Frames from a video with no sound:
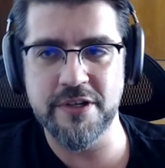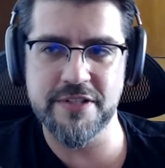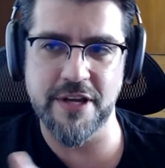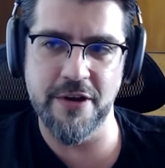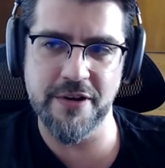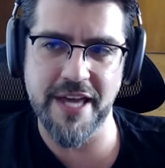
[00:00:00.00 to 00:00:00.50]
and you
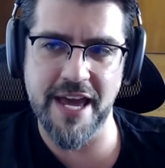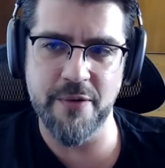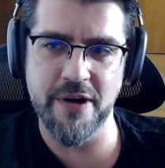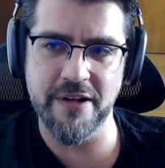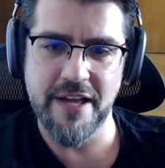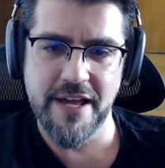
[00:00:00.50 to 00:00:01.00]
say, okay,
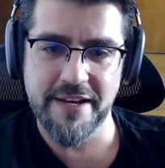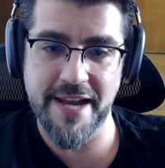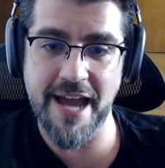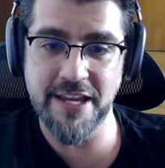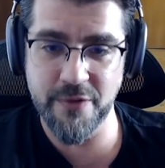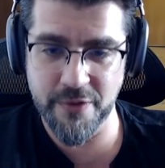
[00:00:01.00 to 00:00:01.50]
well,
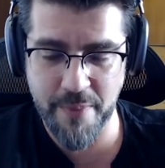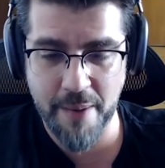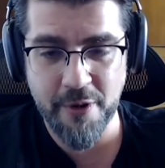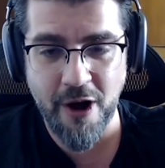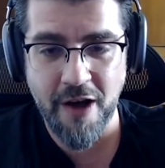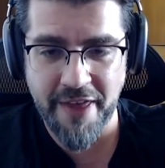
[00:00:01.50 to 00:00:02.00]
now you
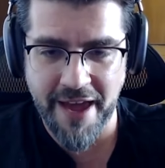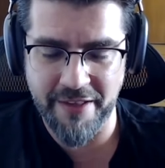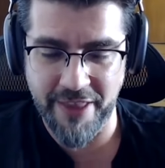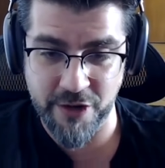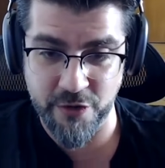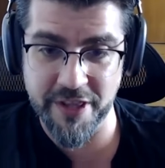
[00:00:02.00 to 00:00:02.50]
remember all
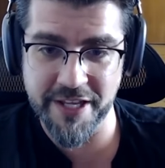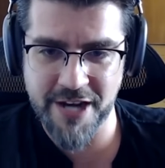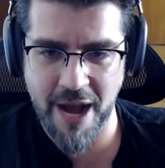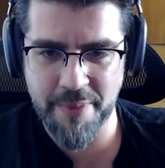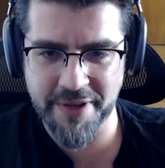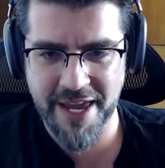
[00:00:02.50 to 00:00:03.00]
that like really
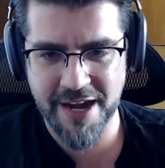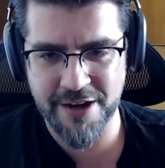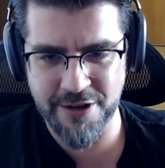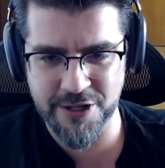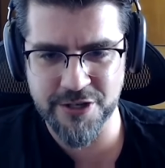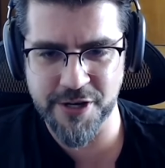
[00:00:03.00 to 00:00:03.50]

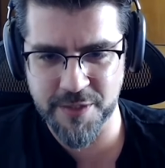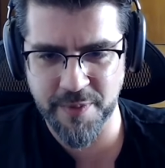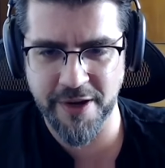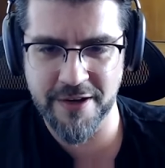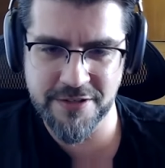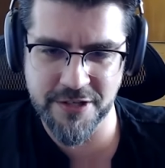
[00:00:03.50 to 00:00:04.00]
complicated user
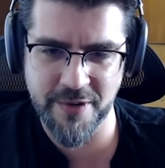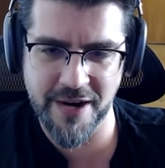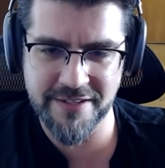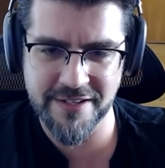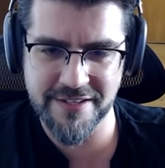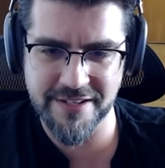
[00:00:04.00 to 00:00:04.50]
experience you
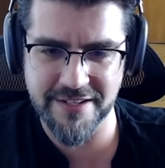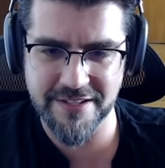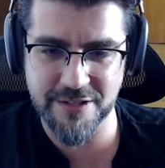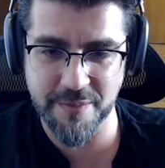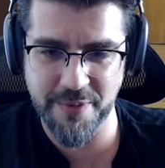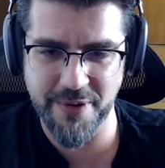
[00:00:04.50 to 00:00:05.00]
wanted to
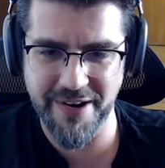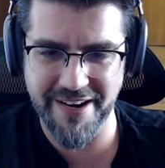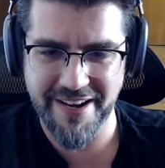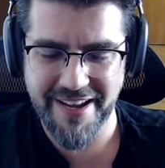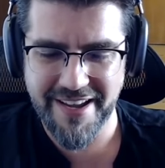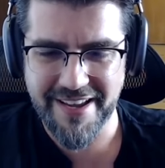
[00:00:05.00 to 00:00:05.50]

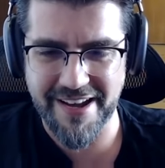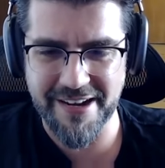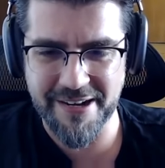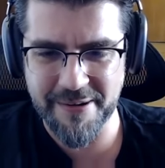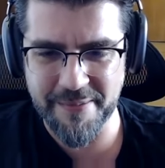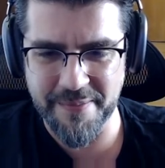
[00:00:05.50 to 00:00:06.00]
support.
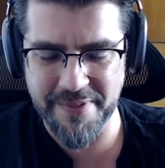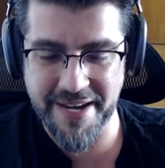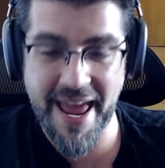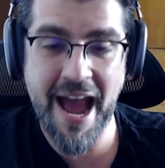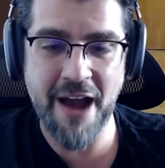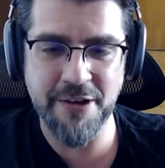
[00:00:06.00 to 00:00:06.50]
Um,
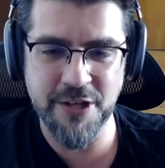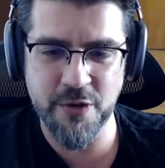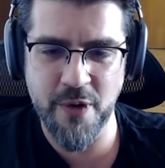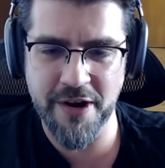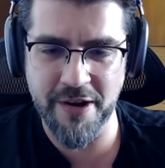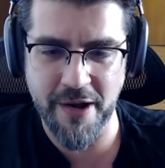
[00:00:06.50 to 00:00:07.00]
now you
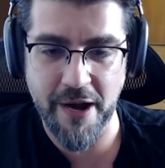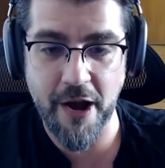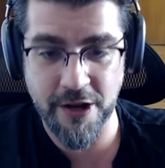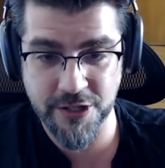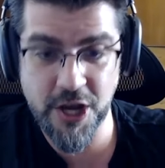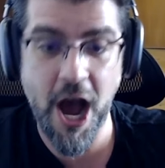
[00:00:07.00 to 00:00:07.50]
want to,
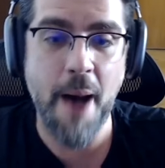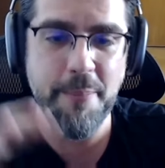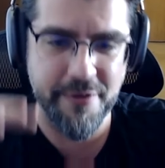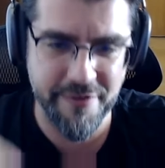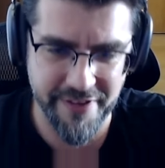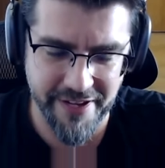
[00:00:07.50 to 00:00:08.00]
on top
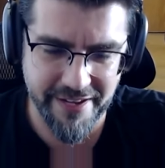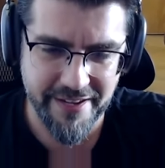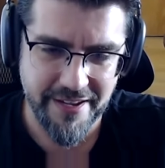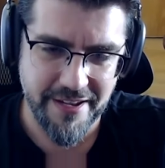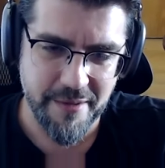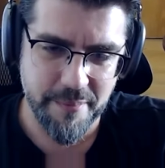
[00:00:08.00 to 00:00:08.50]
of it,
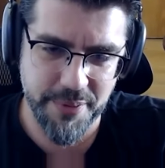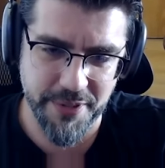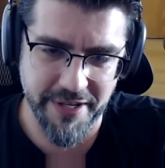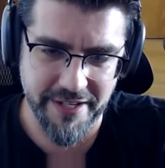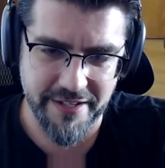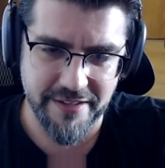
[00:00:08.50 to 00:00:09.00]
hmm.
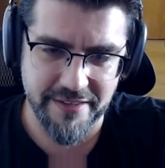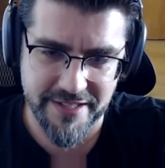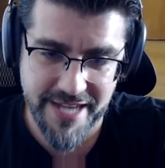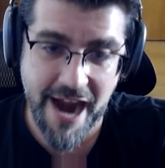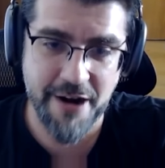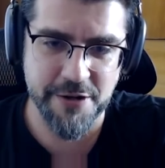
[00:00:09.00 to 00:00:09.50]
put the
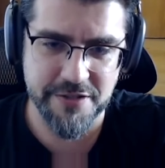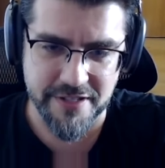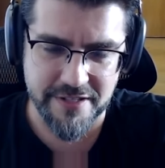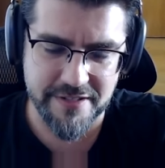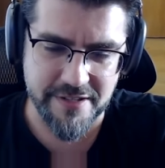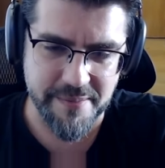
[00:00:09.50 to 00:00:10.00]
Taro
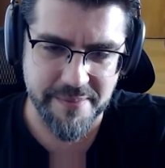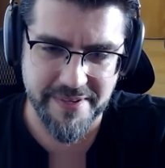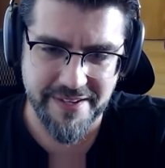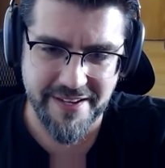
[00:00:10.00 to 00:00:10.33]
system